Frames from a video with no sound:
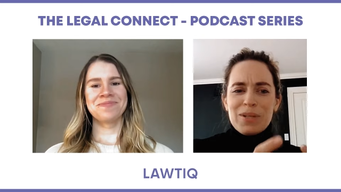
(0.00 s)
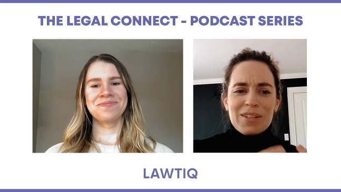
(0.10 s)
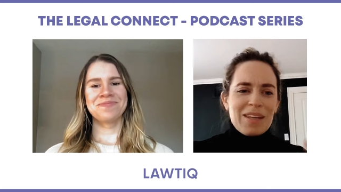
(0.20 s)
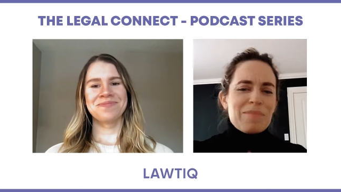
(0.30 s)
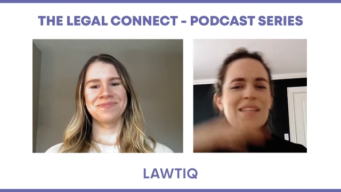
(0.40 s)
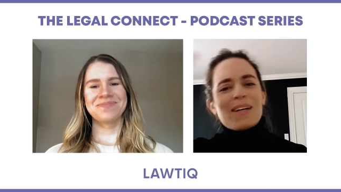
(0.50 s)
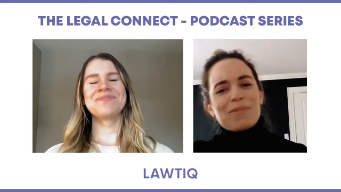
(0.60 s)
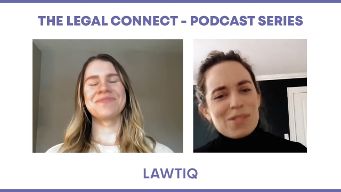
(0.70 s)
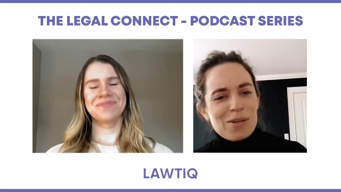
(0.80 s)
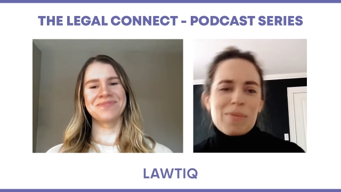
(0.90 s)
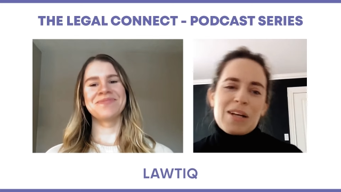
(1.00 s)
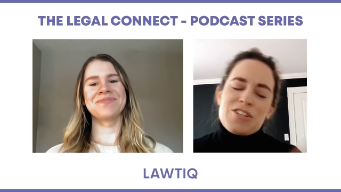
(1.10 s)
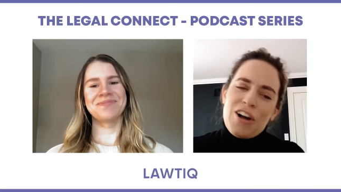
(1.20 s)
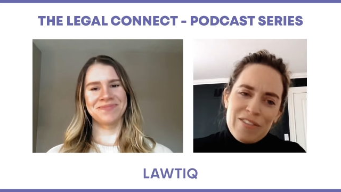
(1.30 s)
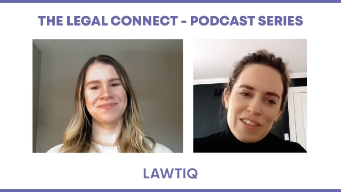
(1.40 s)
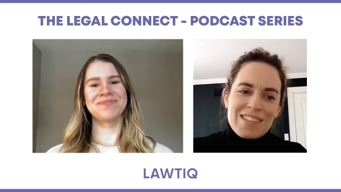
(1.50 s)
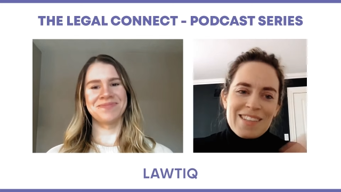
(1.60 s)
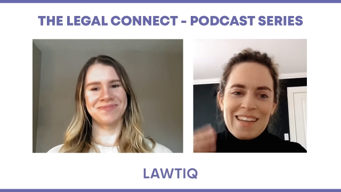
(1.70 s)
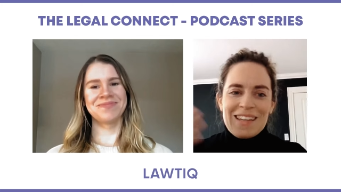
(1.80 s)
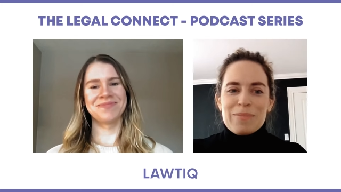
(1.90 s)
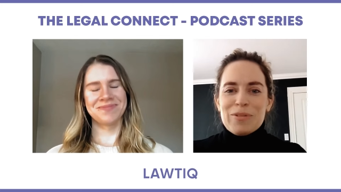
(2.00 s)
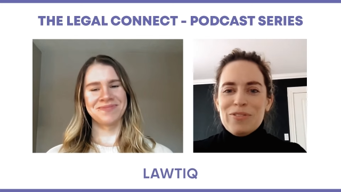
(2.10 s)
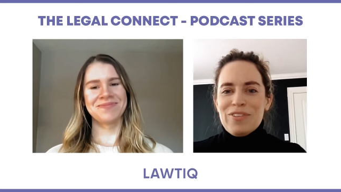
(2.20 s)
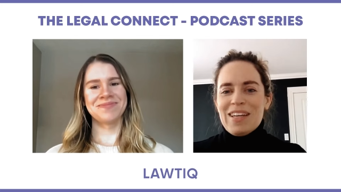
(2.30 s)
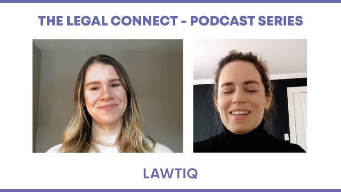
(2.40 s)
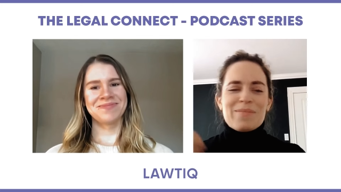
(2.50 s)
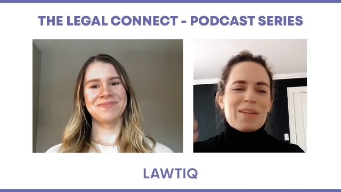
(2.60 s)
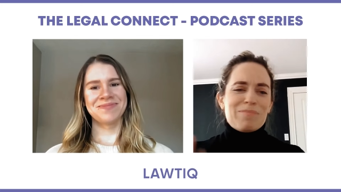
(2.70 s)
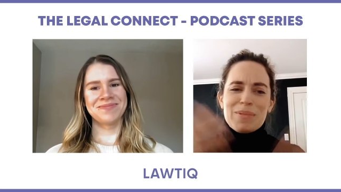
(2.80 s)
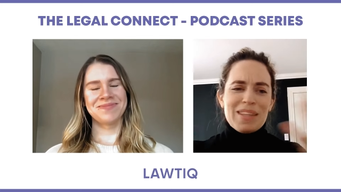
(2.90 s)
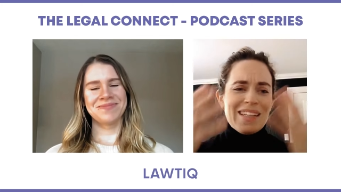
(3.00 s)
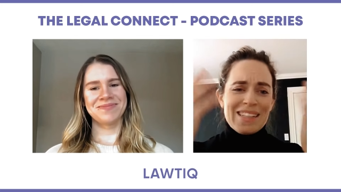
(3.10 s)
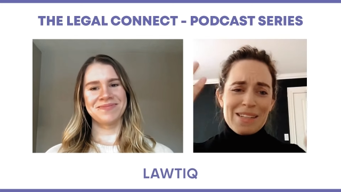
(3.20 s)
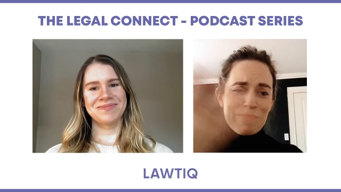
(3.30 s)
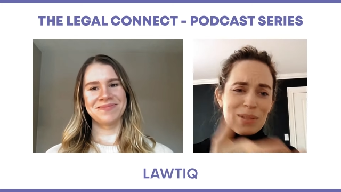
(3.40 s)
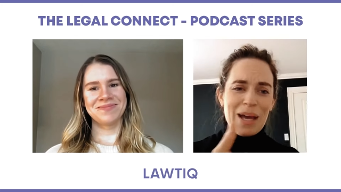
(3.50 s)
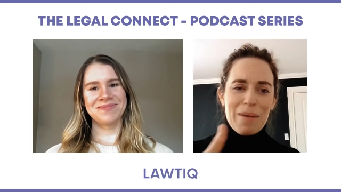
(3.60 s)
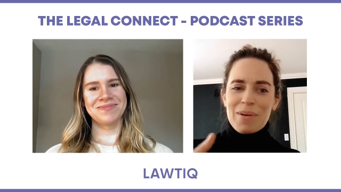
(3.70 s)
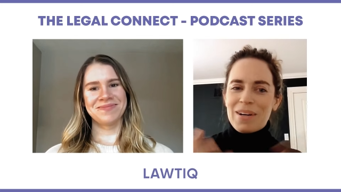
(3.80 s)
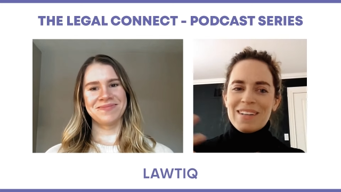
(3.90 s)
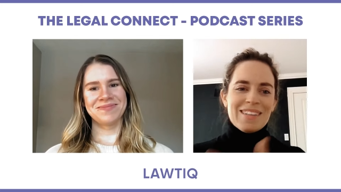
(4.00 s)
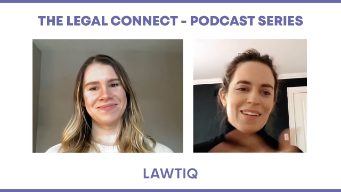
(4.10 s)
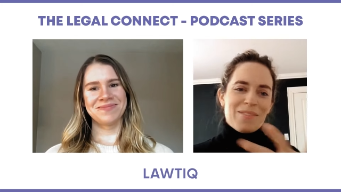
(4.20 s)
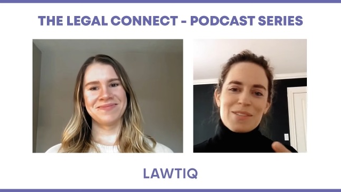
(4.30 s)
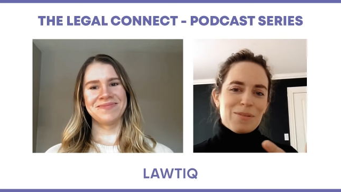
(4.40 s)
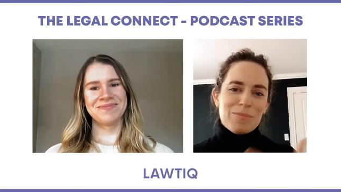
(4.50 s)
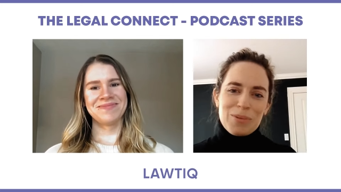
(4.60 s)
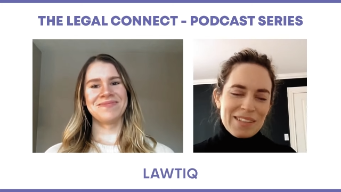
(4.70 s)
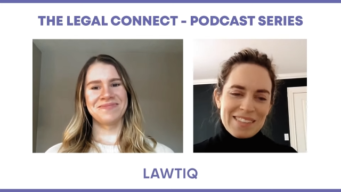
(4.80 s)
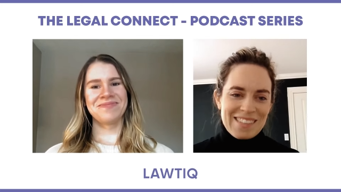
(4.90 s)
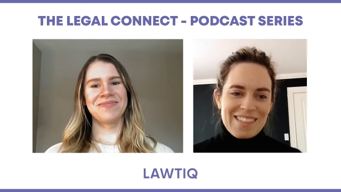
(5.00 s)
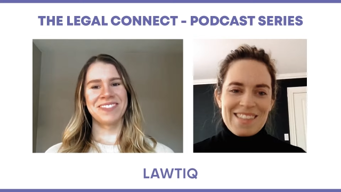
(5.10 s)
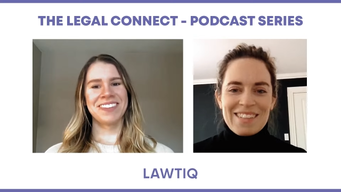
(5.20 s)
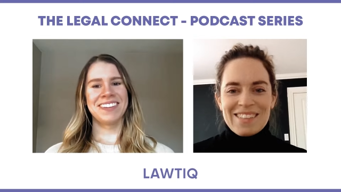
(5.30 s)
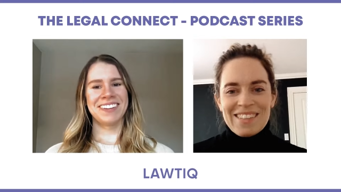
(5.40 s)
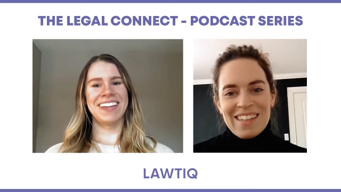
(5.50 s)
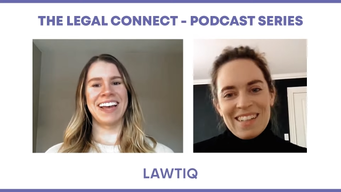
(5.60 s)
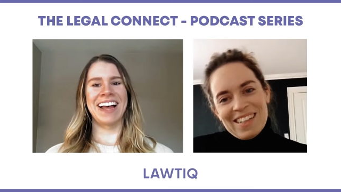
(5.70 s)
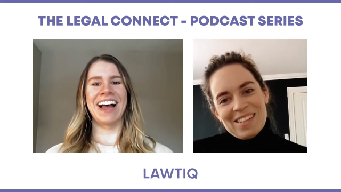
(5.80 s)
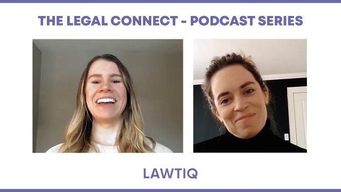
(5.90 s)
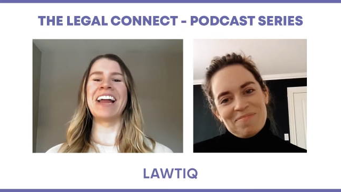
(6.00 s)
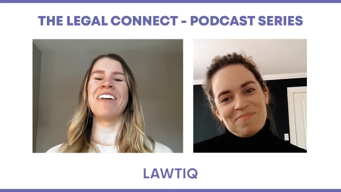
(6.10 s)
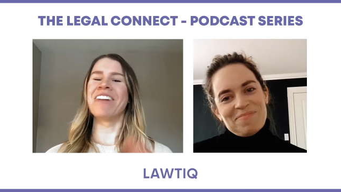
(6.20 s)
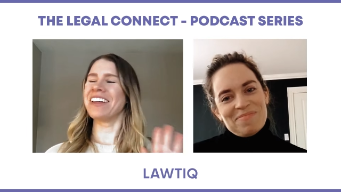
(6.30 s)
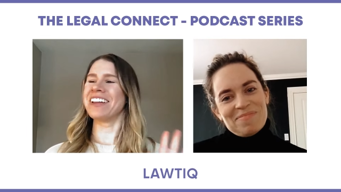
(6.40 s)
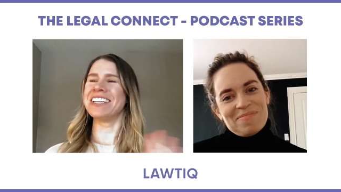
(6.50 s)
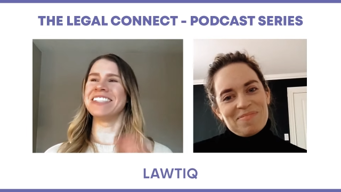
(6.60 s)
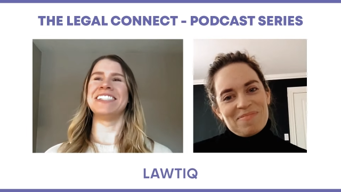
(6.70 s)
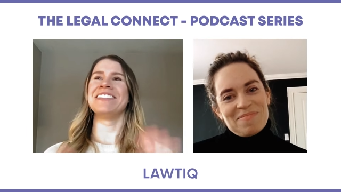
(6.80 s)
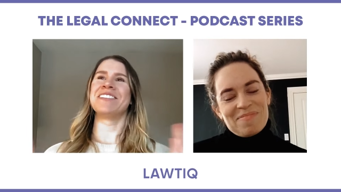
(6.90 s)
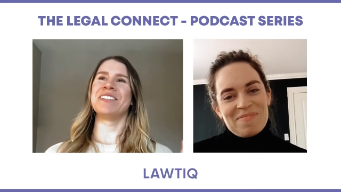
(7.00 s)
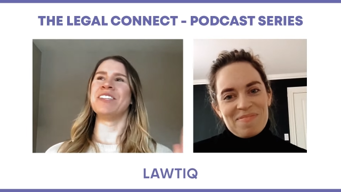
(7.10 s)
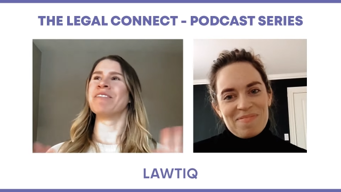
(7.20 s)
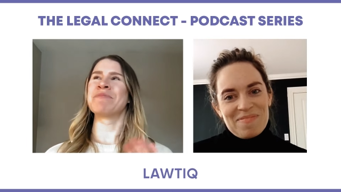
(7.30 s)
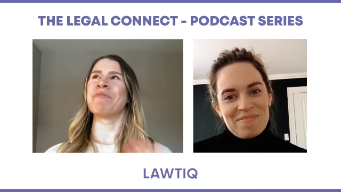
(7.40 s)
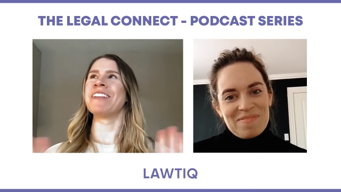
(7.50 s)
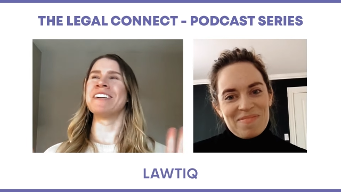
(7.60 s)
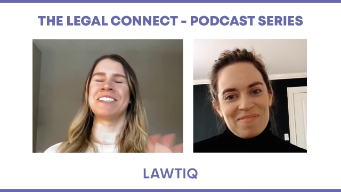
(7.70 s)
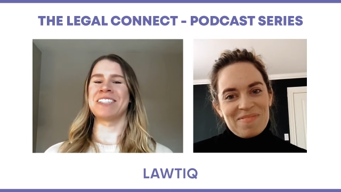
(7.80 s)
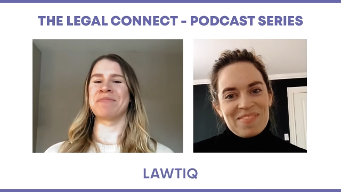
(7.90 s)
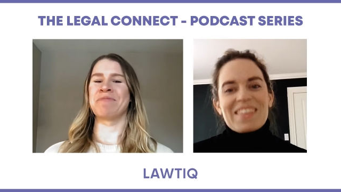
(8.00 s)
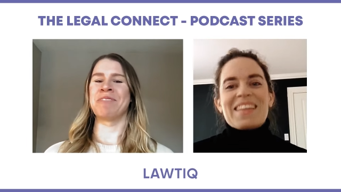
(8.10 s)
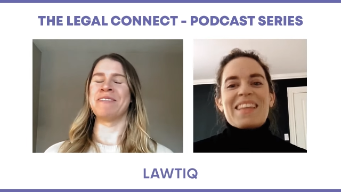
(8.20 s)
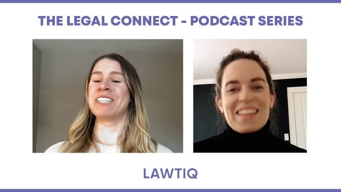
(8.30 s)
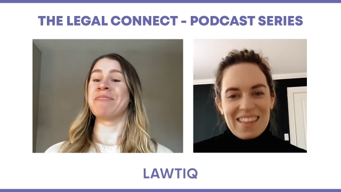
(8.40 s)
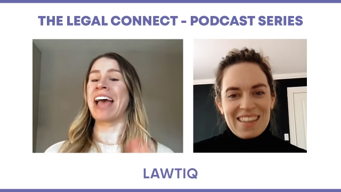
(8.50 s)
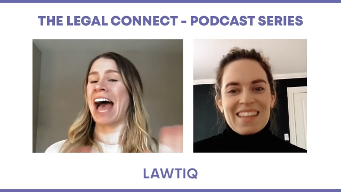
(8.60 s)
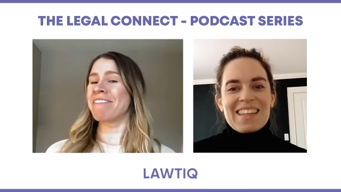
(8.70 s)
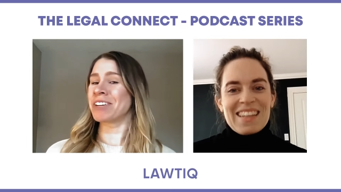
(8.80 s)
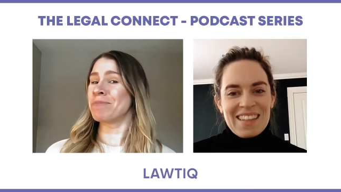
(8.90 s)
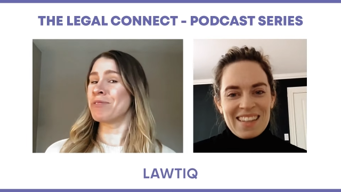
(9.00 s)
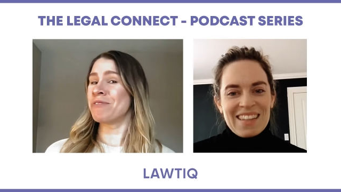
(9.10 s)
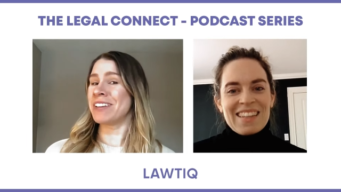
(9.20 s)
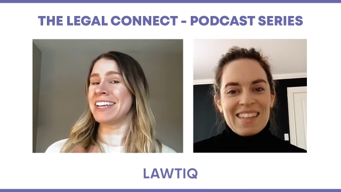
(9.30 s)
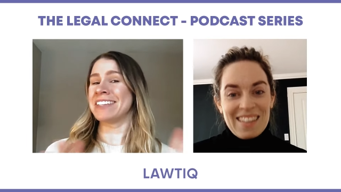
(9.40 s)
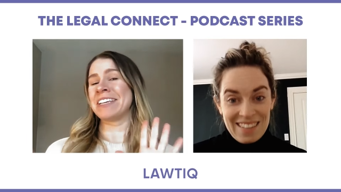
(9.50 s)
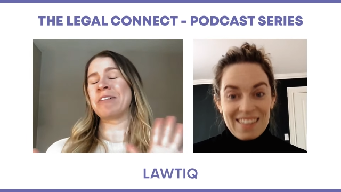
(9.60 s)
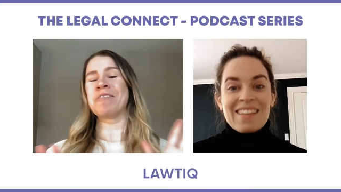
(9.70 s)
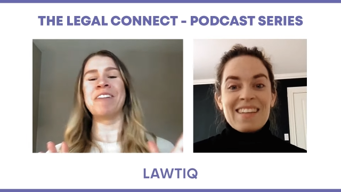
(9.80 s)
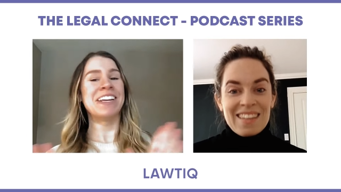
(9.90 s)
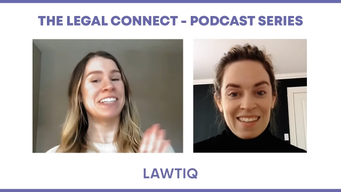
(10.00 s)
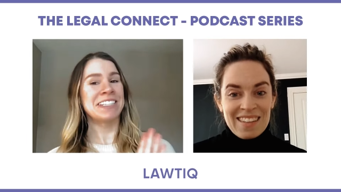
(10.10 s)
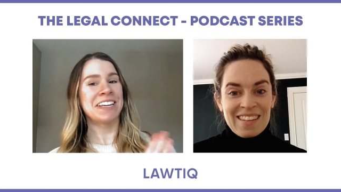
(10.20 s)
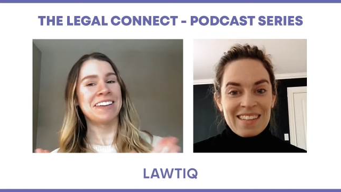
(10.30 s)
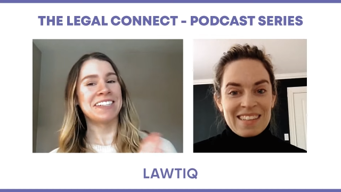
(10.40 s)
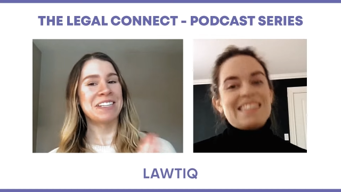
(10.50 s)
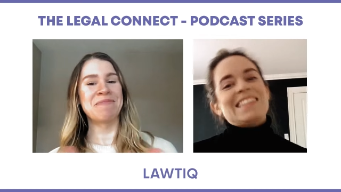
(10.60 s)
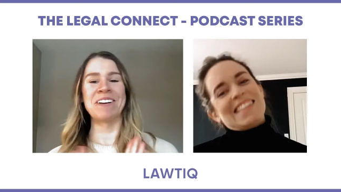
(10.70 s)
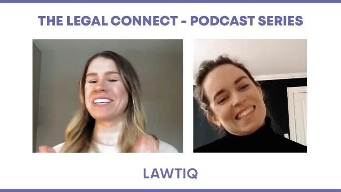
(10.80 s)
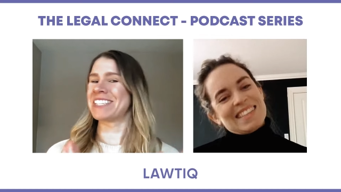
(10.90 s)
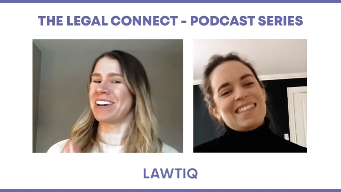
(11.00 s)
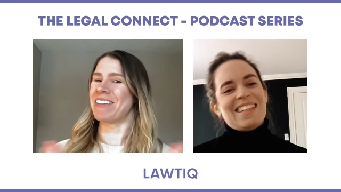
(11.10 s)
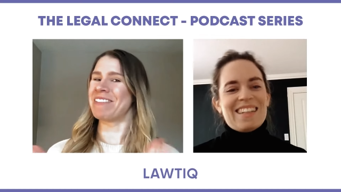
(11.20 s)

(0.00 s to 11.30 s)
Speaker 1: a book, they miss out so much, obviously, in a movie, and I'm like, but they didn't put that part in, and that was so important.
Speaker 2: So yeah, I, I don't want to no spoilers or disappointments, but I have heard the movie isn't quite as good as the book, so